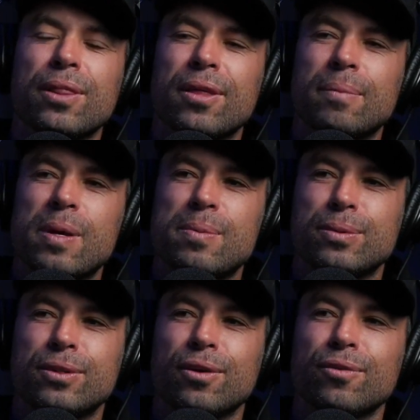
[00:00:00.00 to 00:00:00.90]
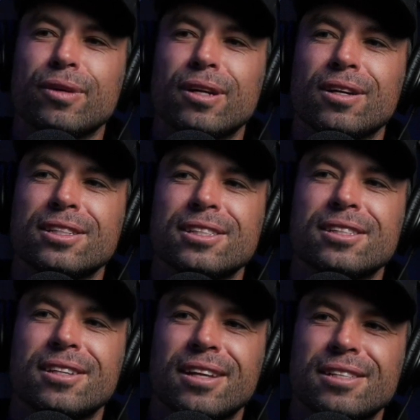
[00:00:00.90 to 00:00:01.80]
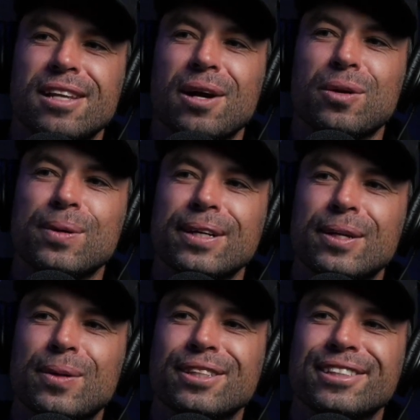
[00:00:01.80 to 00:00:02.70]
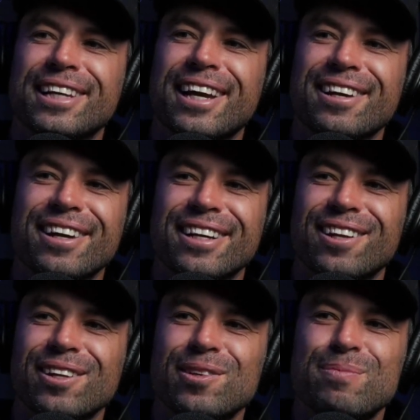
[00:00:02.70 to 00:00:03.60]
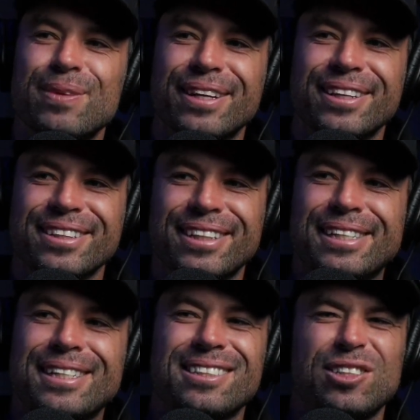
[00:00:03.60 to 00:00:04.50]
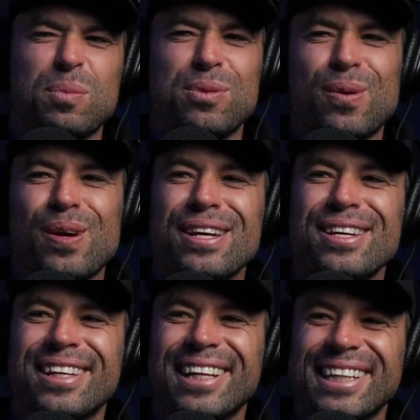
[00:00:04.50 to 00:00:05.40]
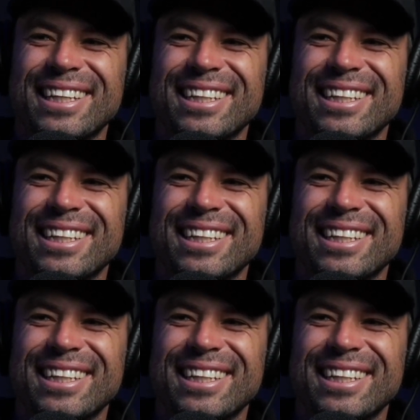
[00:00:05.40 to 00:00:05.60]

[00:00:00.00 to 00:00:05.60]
one thing people don't realise is how quick you actually are, eh? Like you'd be top 3 in